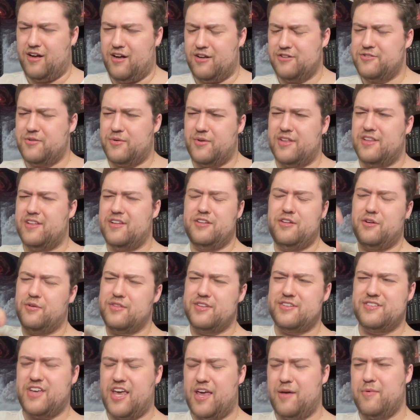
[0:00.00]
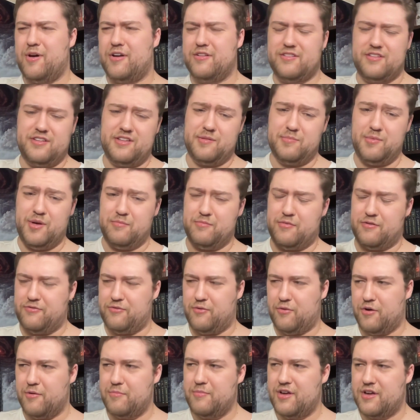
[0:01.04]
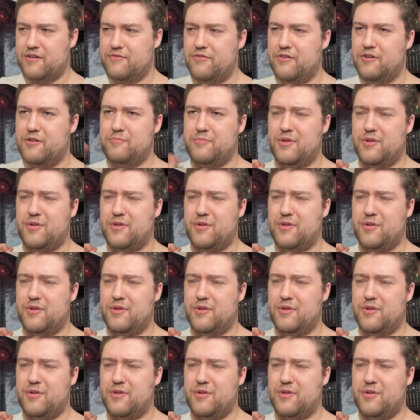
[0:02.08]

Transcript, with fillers: Also, and I know this came out a little bit before Bigfoot,